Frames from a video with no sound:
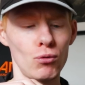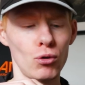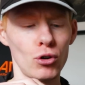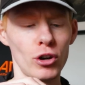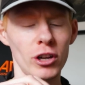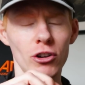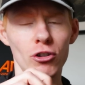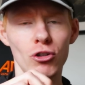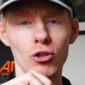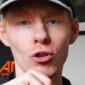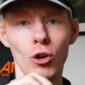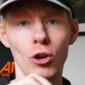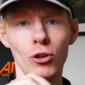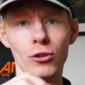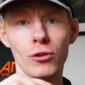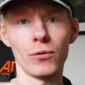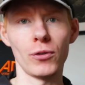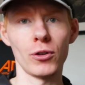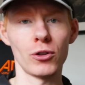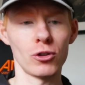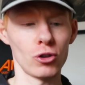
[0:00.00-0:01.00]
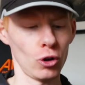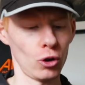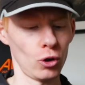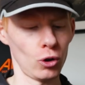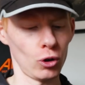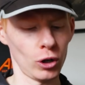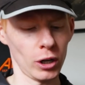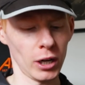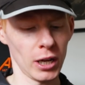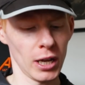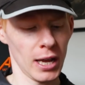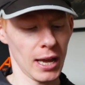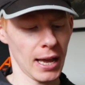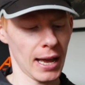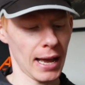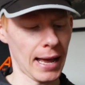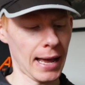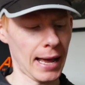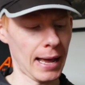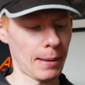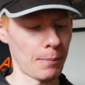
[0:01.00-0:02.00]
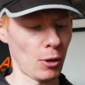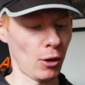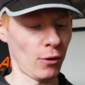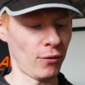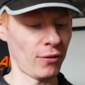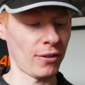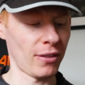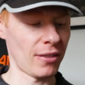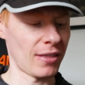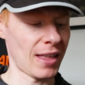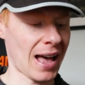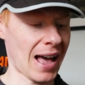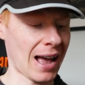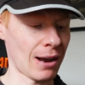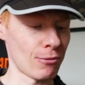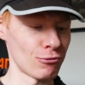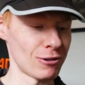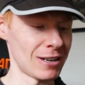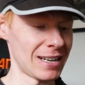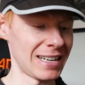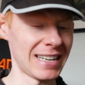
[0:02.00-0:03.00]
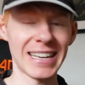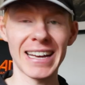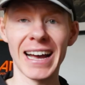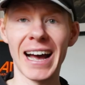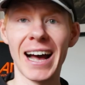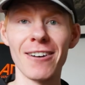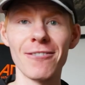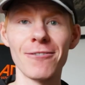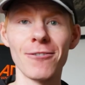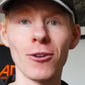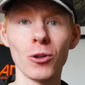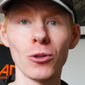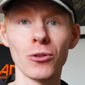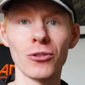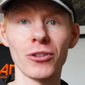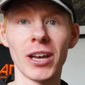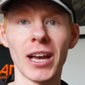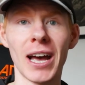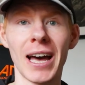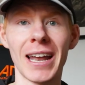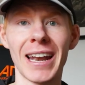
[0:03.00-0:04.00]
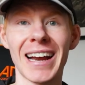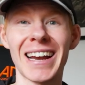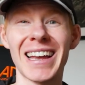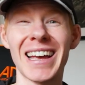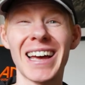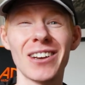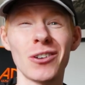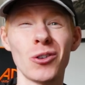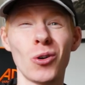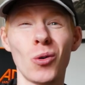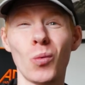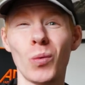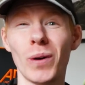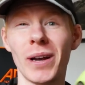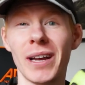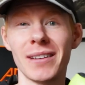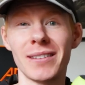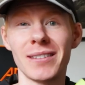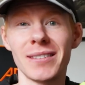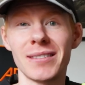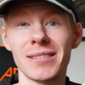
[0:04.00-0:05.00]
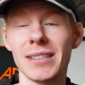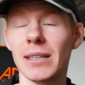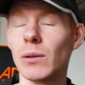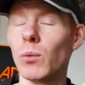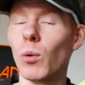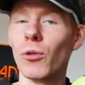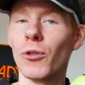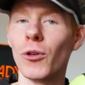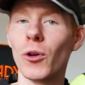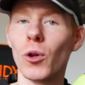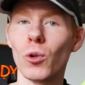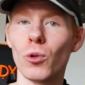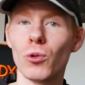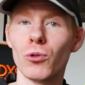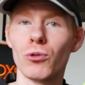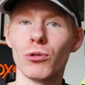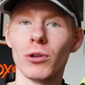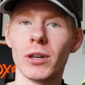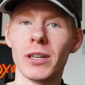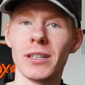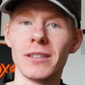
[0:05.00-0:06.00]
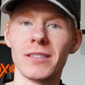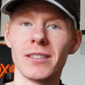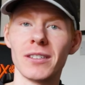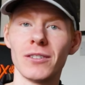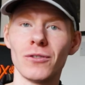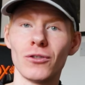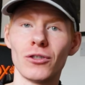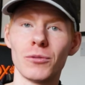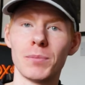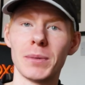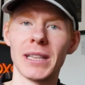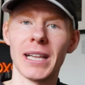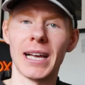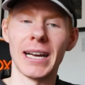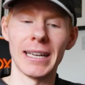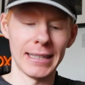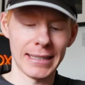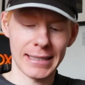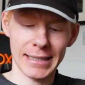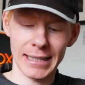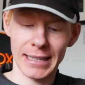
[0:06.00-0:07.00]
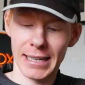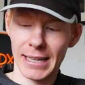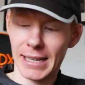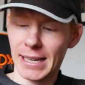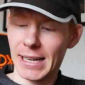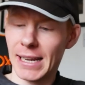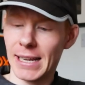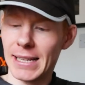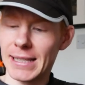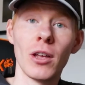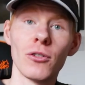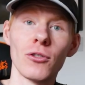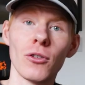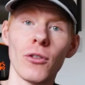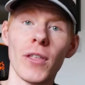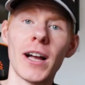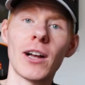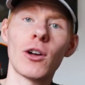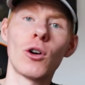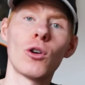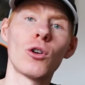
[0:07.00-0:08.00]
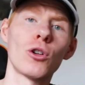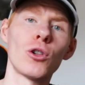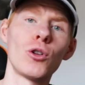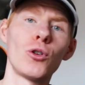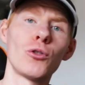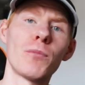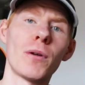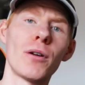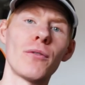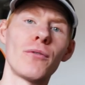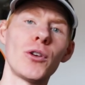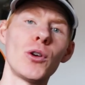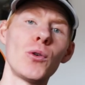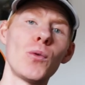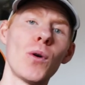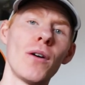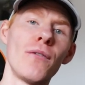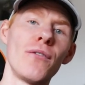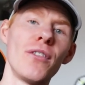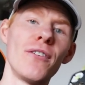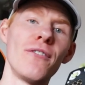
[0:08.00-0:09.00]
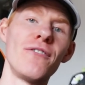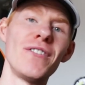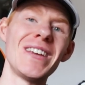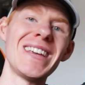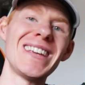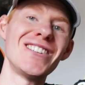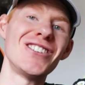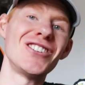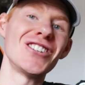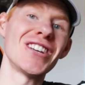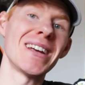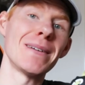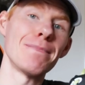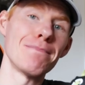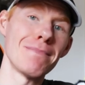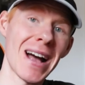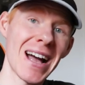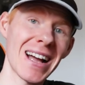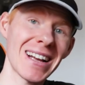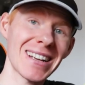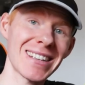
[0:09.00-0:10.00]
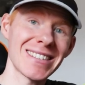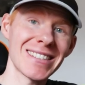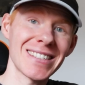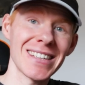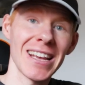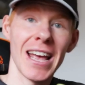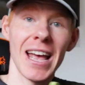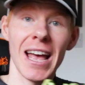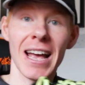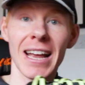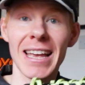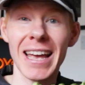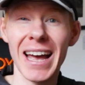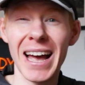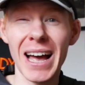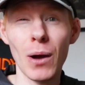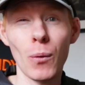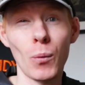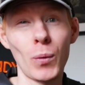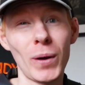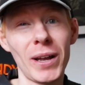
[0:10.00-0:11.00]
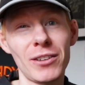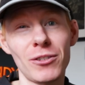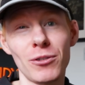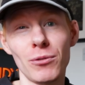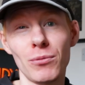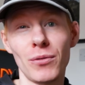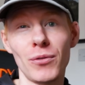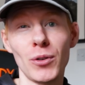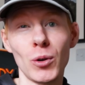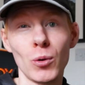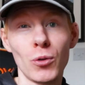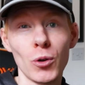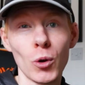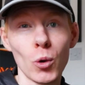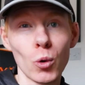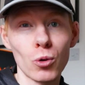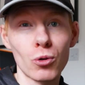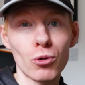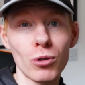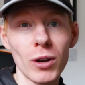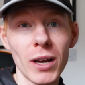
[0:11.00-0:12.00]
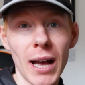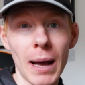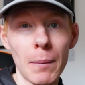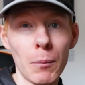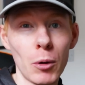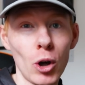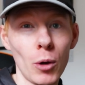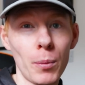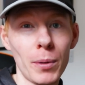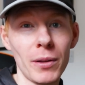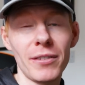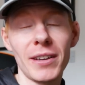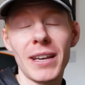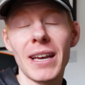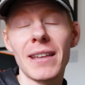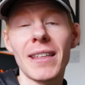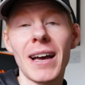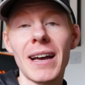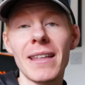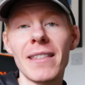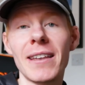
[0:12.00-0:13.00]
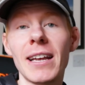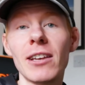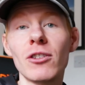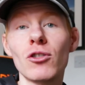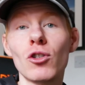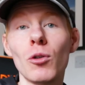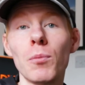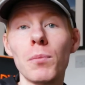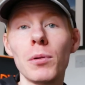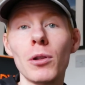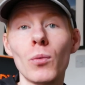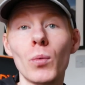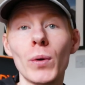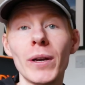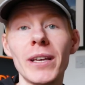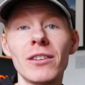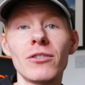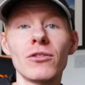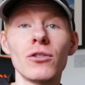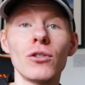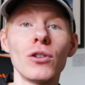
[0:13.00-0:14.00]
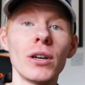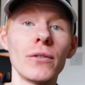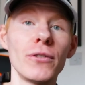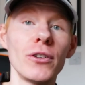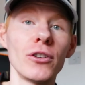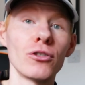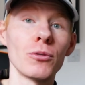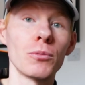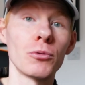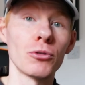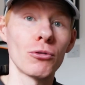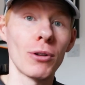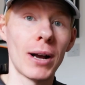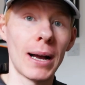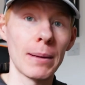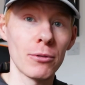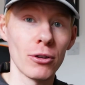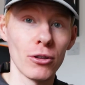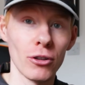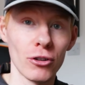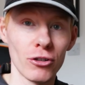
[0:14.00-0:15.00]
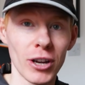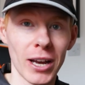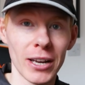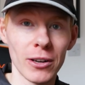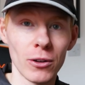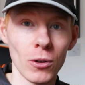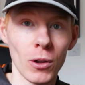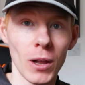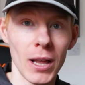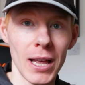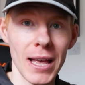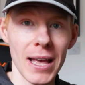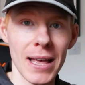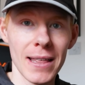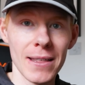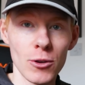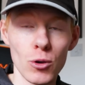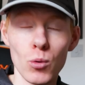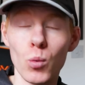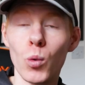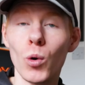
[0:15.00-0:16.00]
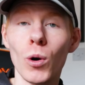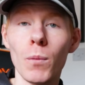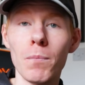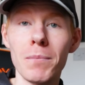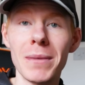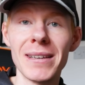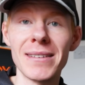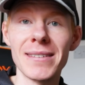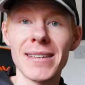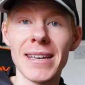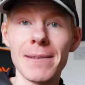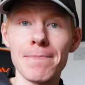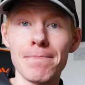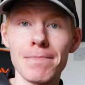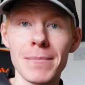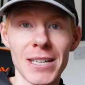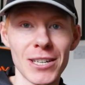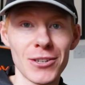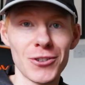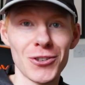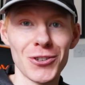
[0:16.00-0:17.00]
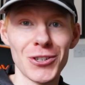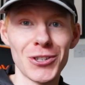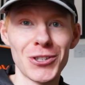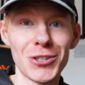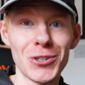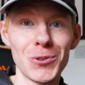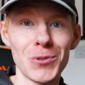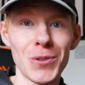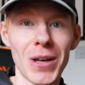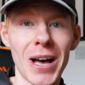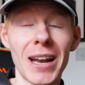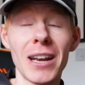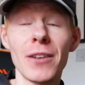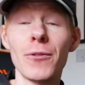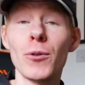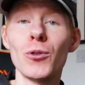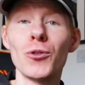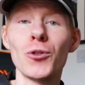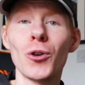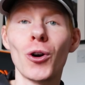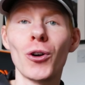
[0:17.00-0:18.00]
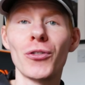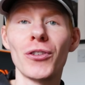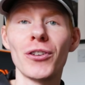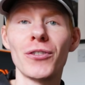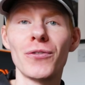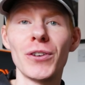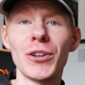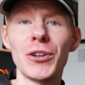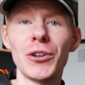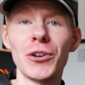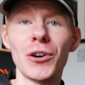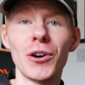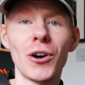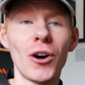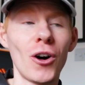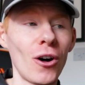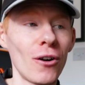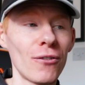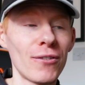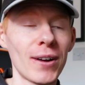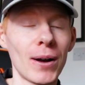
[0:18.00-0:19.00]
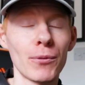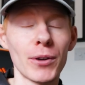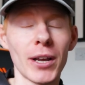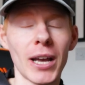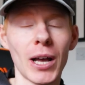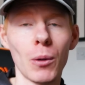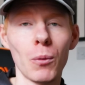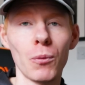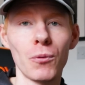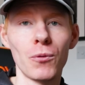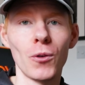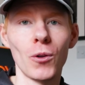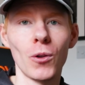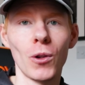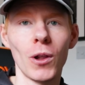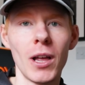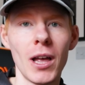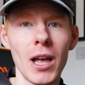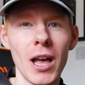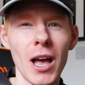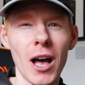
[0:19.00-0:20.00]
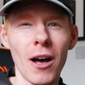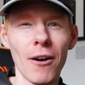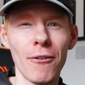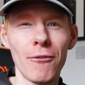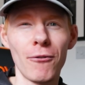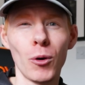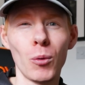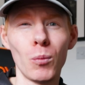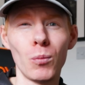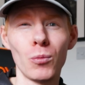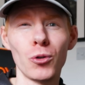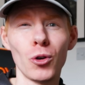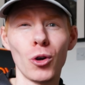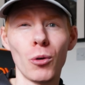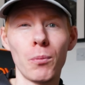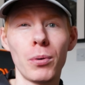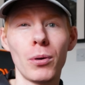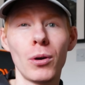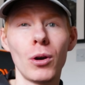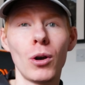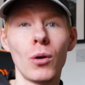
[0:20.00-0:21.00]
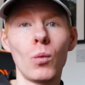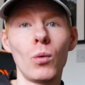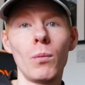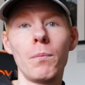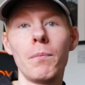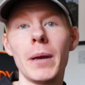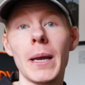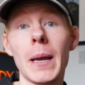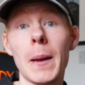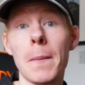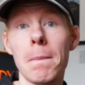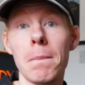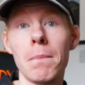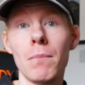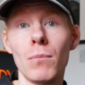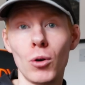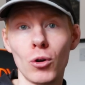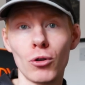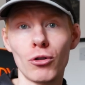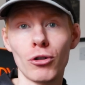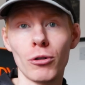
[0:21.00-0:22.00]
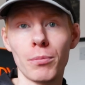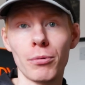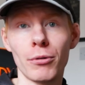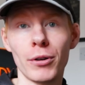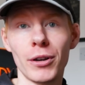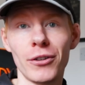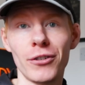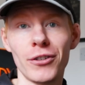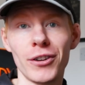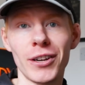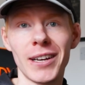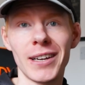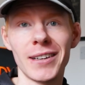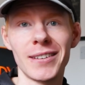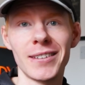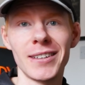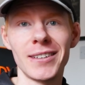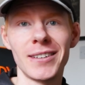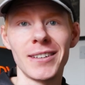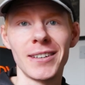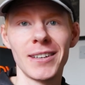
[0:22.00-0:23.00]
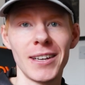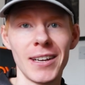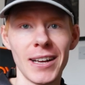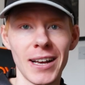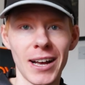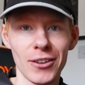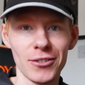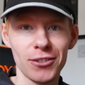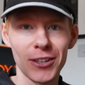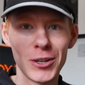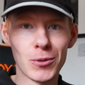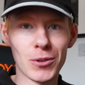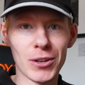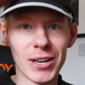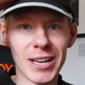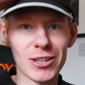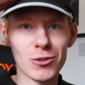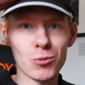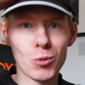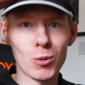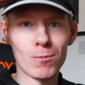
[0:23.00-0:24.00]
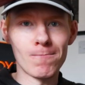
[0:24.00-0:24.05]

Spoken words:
running short of the tongue. Other than that, I really can't fault it, and I cannot wait to see what the Ultra is going to be like. So that concludes my review of the VJ Maxx. Can't wait to review the Ultra. I'm hoping to get that in the next couple of weeks. So if you subscribe to the channel, you won't miss it. Make sure you do that. And if you enjoyed this video or found it helpful, a thumbs up would be much appreciated. I'll see you in the next